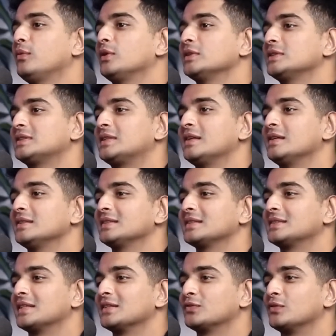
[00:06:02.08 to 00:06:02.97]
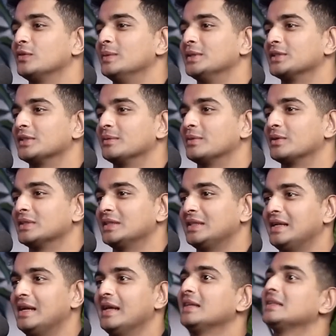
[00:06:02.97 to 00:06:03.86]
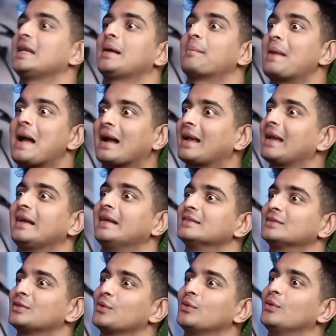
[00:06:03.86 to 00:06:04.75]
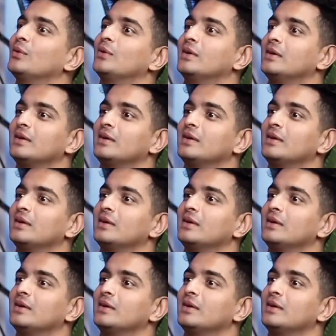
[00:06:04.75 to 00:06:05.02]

was still a successful mission because India is like backing ISRO